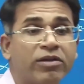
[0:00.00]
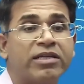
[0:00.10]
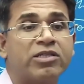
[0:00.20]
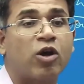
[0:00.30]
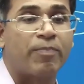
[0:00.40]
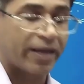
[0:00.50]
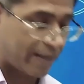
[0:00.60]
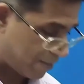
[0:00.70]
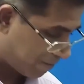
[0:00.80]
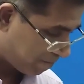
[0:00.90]
this topic.
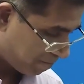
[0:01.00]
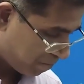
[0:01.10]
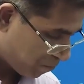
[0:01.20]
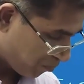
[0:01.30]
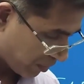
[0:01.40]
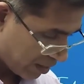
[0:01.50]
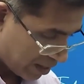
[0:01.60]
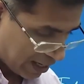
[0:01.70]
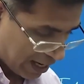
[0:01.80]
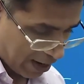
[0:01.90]

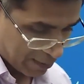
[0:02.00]
Okay, now I'm